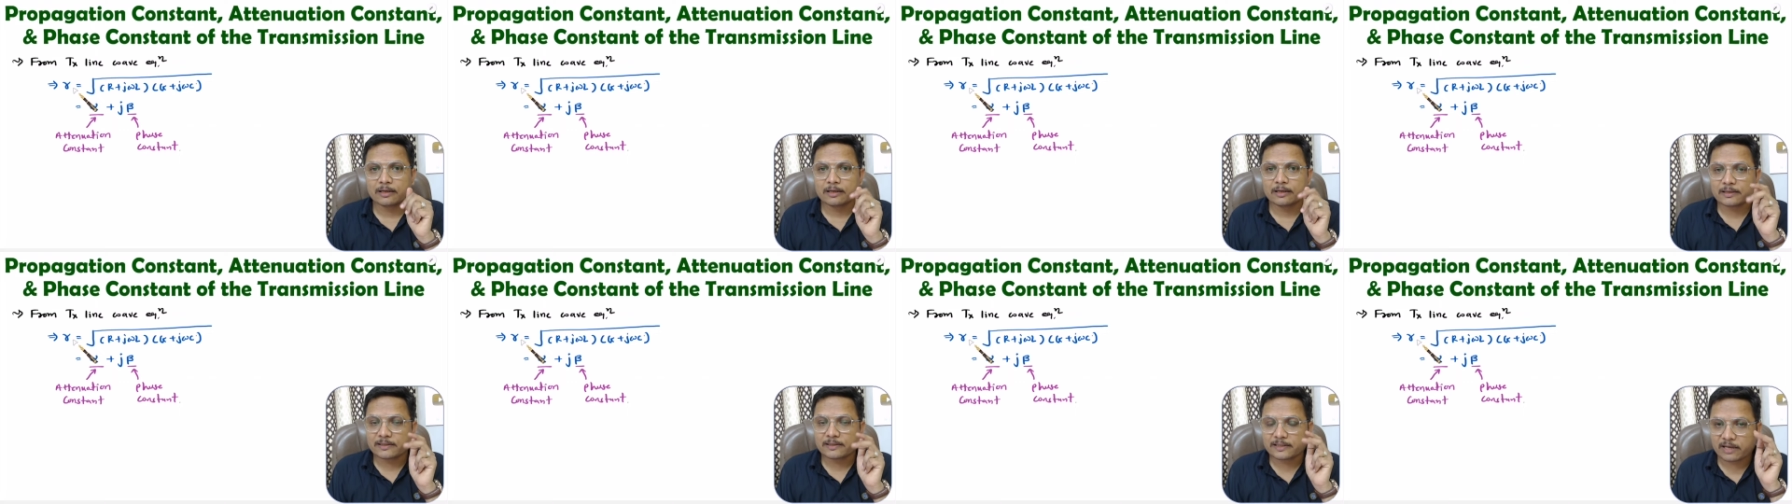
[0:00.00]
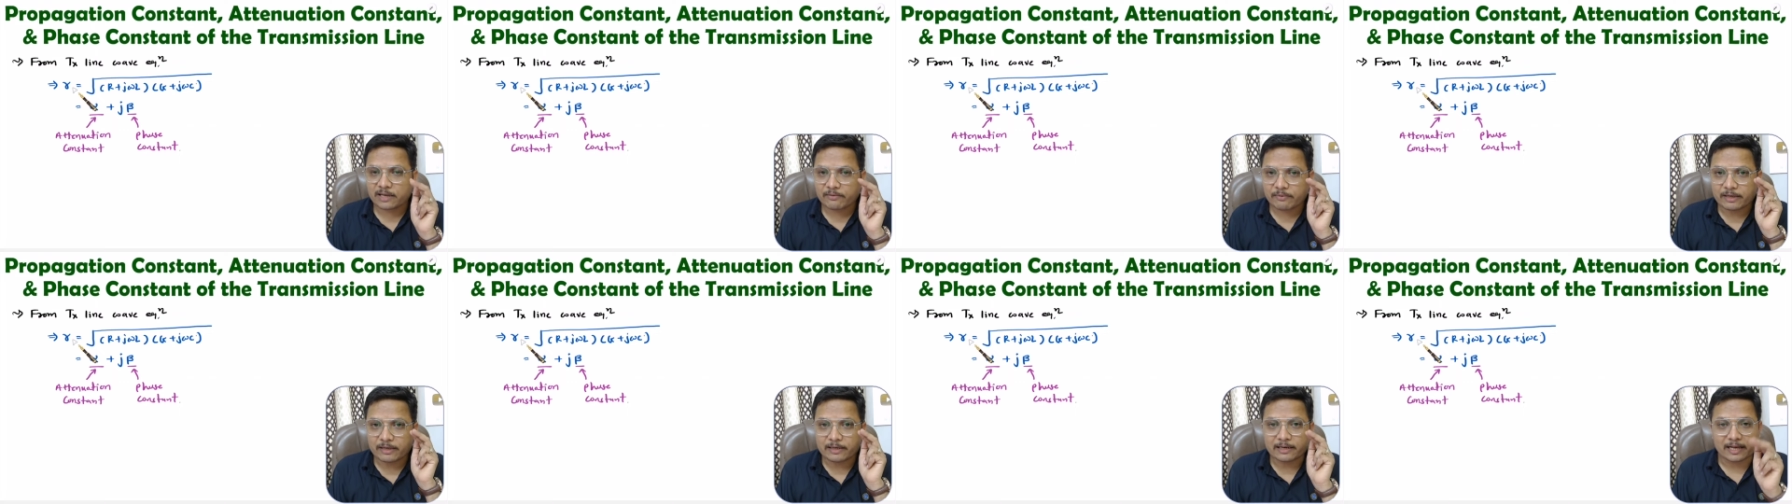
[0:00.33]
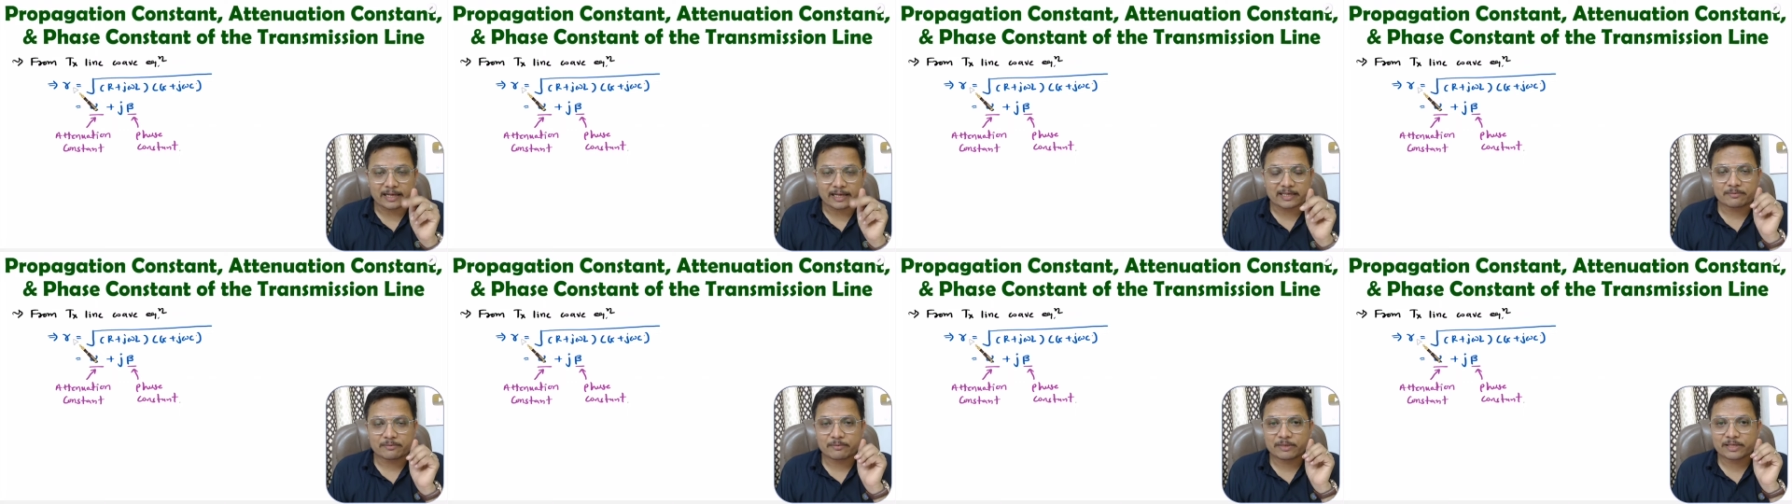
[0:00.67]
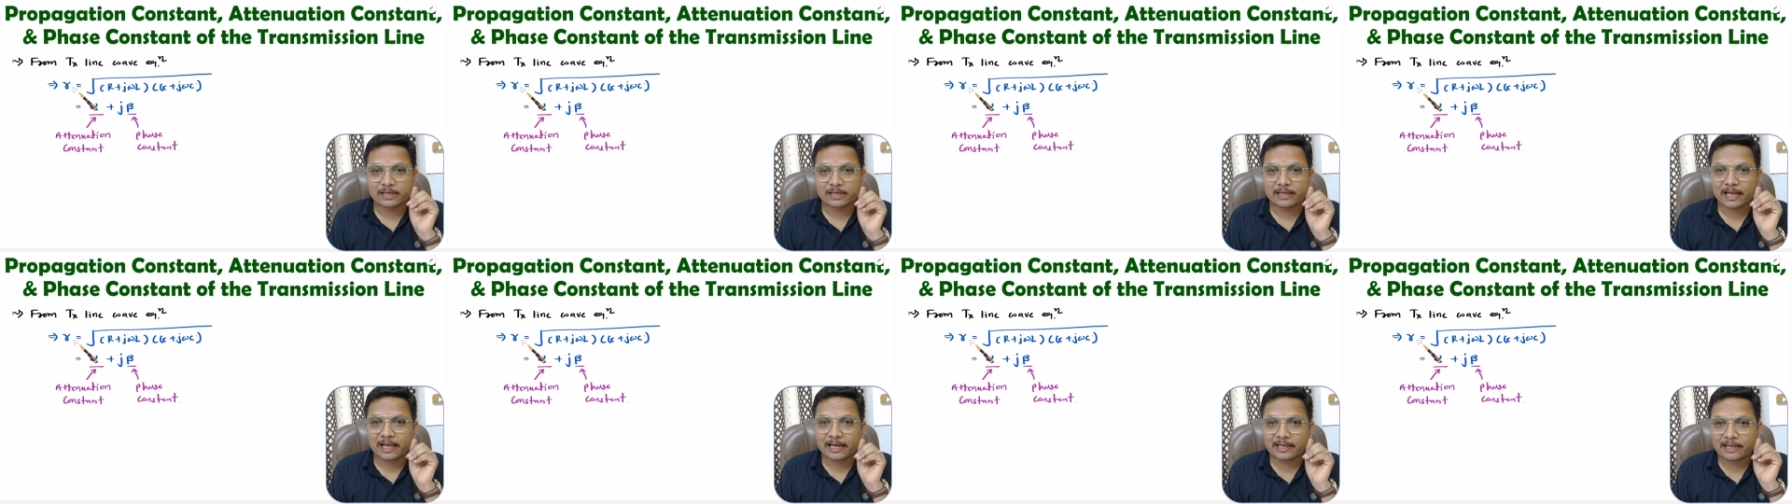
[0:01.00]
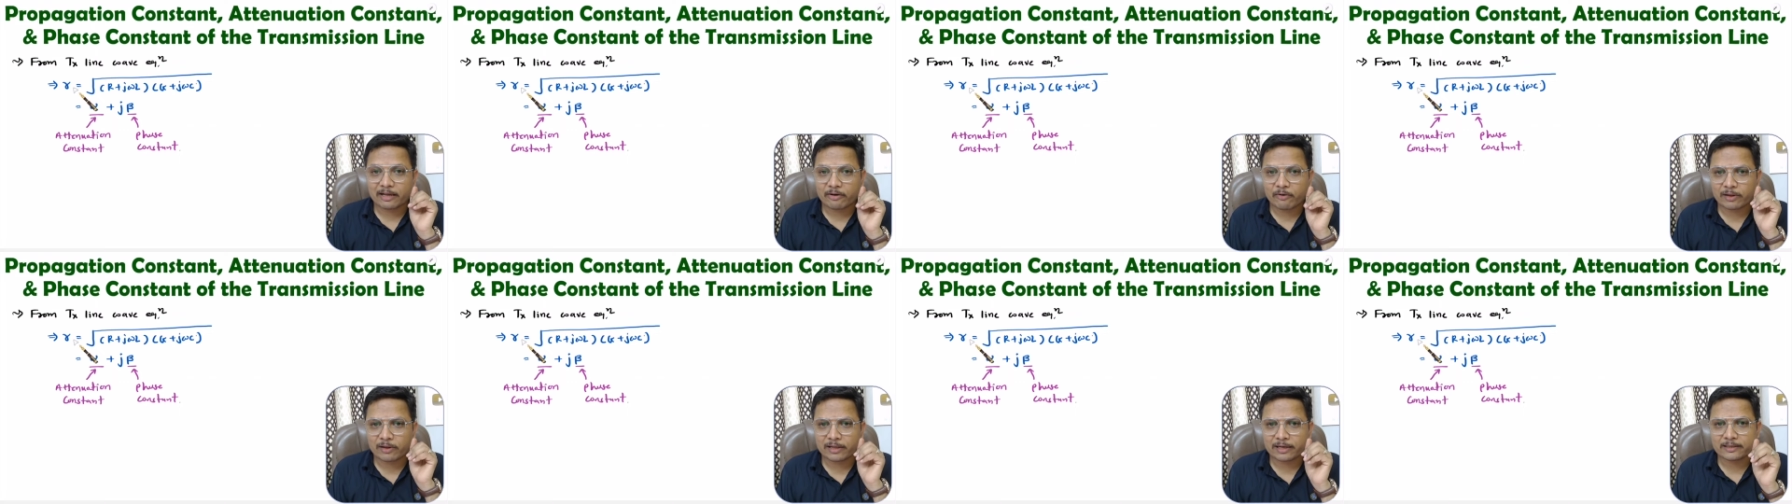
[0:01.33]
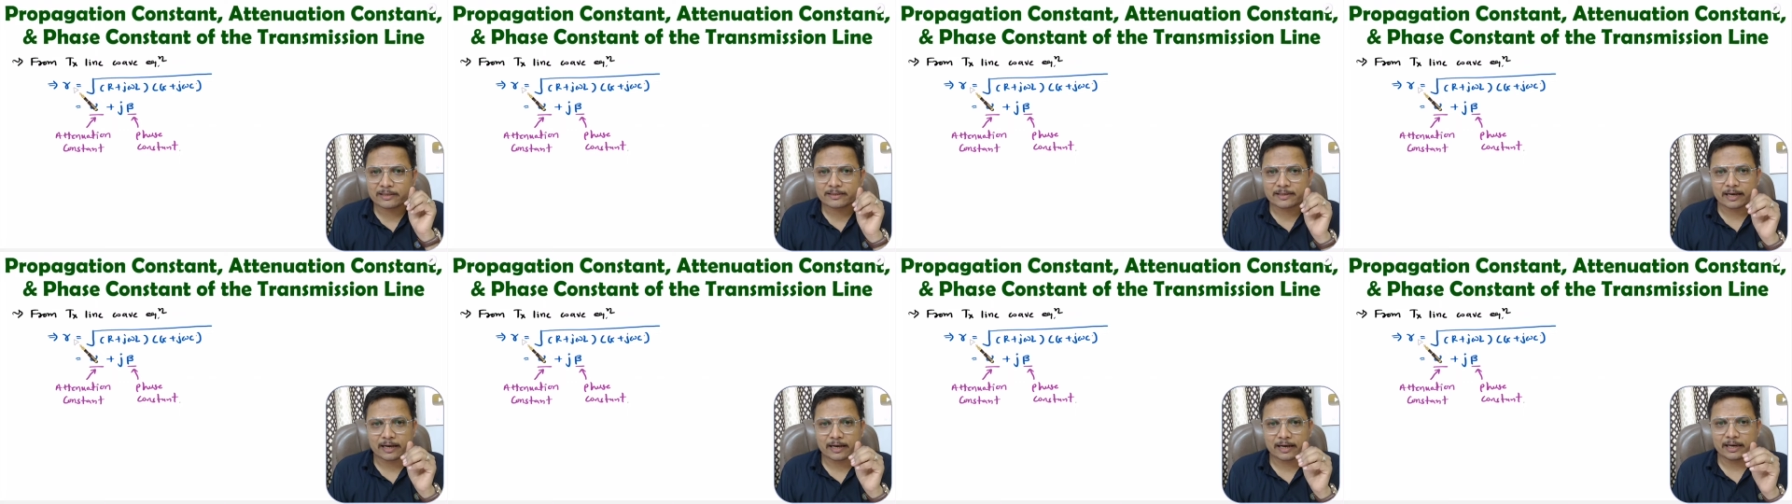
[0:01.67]
See with transmission line equivalent
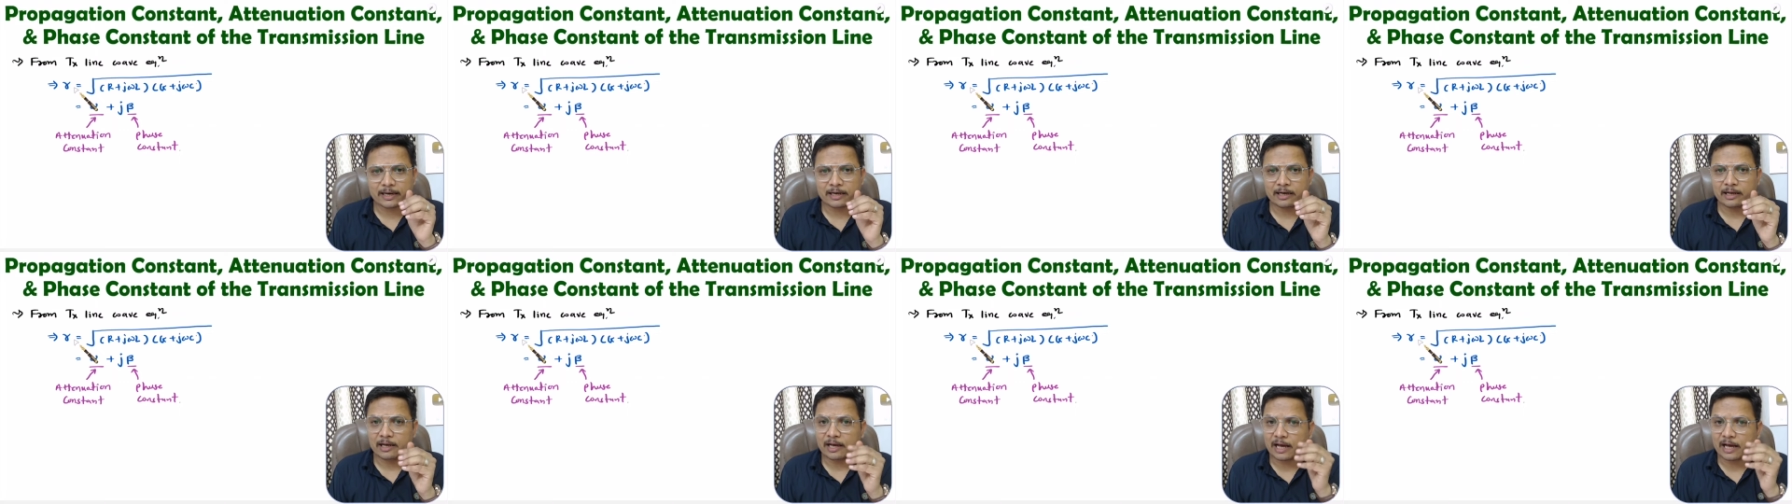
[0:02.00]
circuit,